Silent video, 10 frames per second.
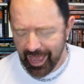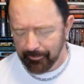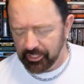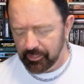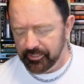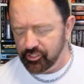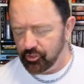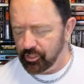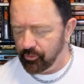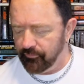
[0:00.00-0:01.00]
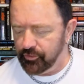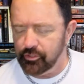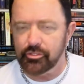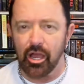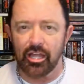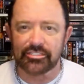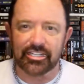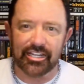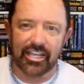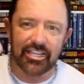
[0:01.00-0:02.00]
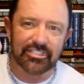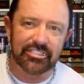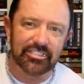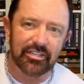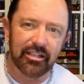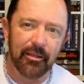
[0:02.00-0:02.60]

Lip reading: I'm going to be doing a review on today's